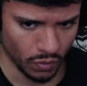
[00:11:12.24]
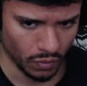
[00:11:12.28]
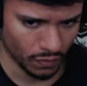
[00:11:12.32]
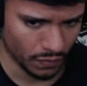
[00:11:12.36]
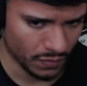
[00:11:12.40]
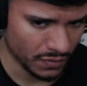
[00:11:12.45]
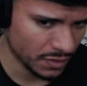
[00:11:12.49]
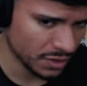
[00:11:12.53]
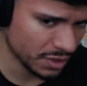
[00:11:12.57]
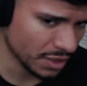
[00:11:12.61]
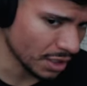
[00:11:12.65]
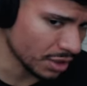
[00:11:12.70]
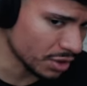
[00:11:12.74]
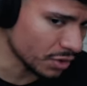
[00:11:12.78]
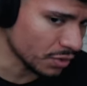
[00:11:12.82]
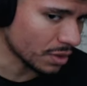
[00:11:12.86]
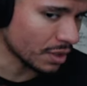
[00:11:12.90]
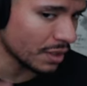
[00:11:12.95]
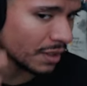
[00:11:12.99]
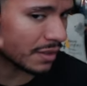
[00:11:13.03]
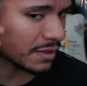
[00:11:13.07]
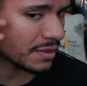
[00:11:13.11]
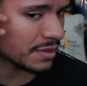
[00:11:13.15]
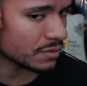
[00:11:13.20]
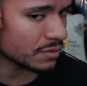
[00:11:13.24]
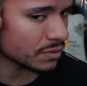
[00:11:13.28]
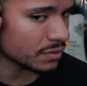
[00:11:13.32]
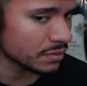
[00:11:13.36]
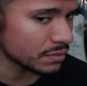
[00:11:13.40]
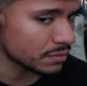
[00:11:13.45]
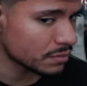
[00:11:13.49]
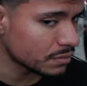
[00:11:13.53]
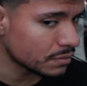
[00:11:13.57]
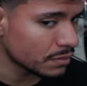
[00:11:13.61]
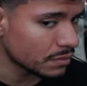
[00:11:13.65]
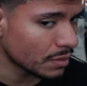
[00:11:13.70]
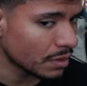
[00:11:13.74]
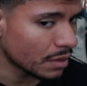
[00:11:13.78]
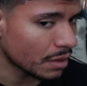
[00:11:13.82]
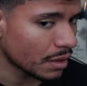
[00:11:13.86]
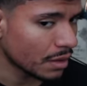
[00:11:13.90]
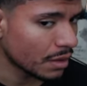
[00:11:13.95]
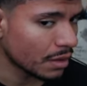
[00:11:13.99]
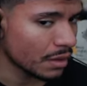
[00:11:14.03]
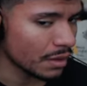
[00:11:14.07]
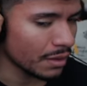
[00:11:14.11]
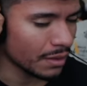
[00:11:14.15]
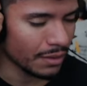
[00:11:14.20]
Just got a new cut too.
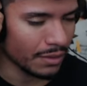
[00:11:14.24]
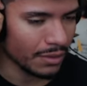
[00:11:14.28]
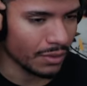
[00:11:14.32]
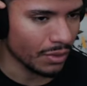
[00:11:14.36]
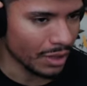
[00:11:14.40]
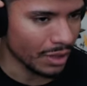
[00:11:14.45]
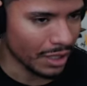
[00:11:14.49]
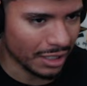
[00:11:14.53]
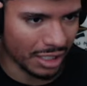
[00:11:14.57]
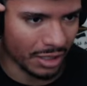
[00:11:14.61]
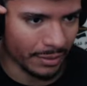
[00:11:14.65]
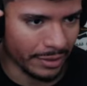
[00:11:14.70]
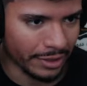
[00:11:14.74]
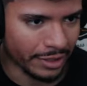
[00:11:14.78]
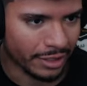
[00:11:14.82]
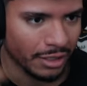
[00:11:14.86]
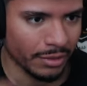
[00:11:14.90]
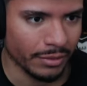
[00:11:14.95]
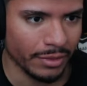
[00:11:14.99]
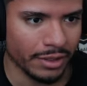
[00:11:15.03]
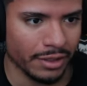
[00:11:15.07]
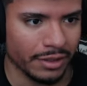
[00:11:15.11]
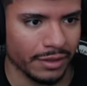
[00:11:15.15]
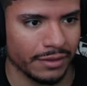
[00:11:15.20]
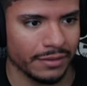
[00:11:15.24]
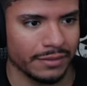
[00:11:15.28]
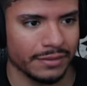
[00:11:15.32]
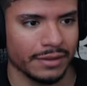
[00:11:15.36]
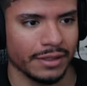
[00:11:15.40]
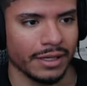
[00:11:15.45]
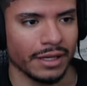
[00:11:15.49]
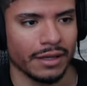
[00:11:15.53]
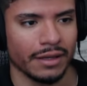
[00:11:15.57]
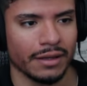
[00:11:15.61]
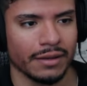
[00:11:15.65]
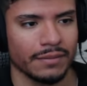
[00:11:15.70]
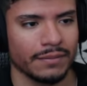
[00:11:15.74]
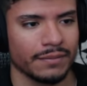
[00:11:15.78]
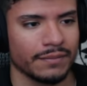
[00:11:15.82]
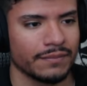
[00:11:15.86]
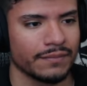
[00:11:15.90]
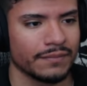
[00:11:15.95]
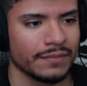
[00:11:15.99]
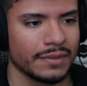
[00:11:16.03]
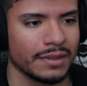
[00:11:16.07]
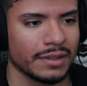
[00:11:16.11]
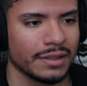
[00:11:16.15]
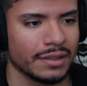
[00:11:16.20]
Well, I cut my hair, but yeah.
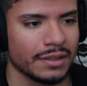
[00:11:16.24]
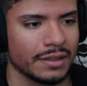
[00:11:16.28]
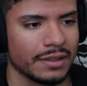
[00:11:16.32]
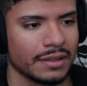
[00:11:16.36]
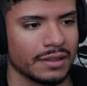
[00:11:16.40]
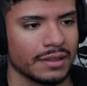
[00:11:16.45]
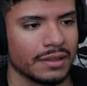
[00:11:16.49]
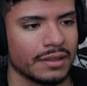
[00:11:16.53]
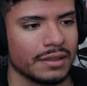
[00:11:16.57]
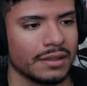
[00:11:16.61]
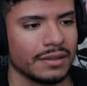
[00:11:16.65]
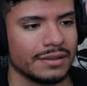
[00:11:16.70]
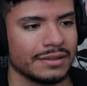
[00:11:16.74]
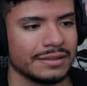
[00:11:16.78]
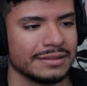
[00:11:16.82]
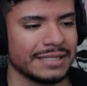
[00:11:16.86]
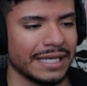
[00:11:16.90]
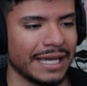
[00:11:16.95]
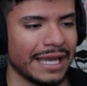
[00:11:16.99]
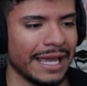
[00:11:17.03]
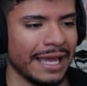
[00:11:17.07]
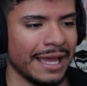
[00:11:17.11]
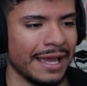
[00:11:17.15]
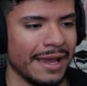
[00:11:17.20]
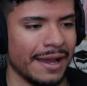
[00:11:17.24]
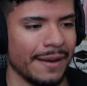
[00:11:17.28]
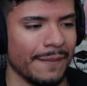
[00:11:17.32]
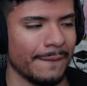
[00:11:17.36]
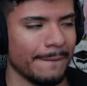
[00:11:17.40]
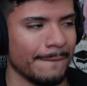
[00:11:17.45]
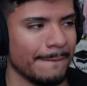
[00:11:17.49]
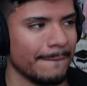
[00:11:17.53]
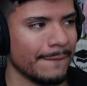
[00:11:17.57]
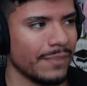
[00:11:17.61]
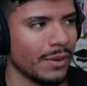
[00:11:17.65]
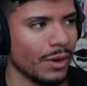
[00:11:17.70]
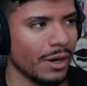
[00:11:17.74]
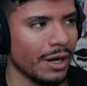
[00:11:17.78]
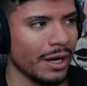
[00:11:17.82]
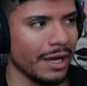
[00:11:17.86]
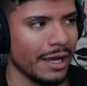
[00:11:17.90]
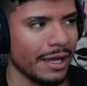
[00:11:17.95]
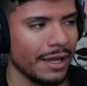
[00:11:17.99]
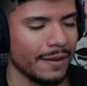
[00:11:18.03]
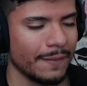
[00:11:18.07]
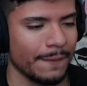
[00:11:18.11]
Damn, boy.